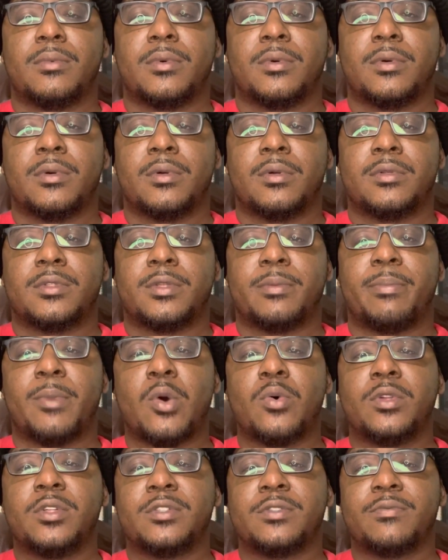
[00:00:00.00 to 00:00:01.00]
uh,
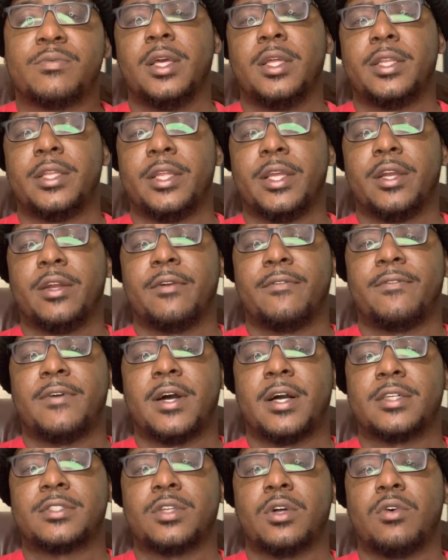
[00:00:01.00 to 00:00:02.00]
Sabonis from De'Aaron
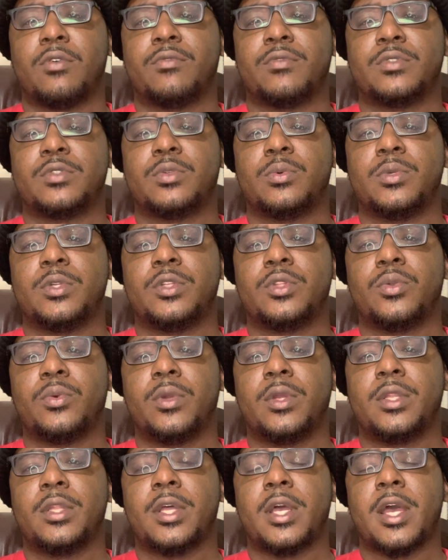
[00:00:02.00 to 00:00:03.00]
Fox over 23
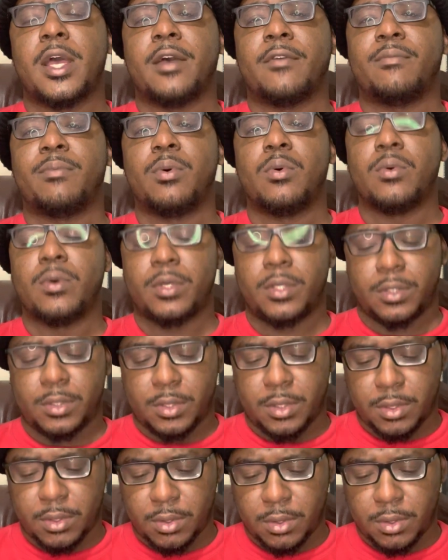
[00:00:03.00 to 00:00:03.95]
and a half points.